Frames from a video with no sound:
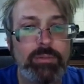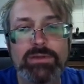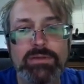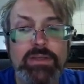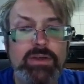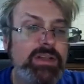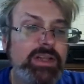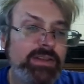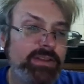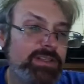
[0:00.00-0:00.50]

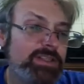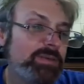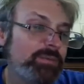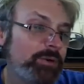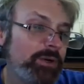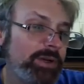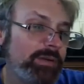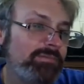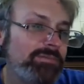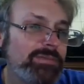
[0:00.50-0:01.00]
This is
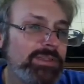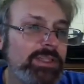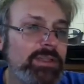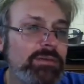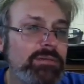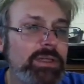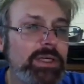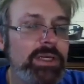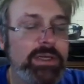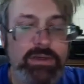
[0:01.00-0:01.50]
pretty,
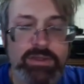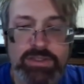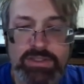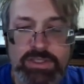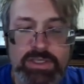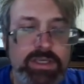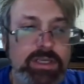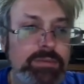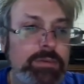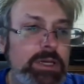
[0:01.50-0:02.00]

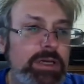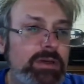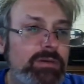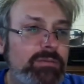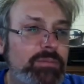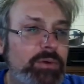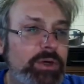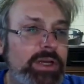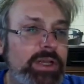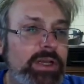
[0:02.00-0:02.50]
it could be
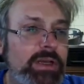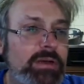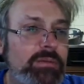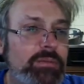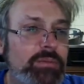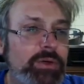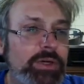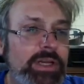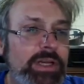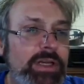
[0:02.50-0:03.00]

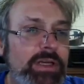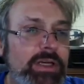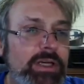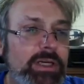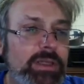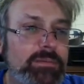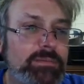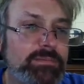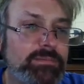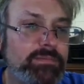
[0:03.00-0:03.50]
pretty
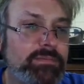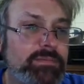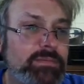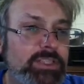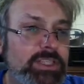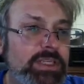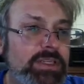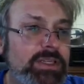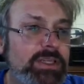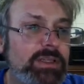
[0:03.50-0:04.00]

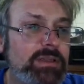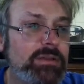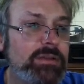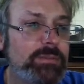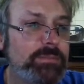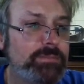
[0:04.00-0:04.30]
detailed.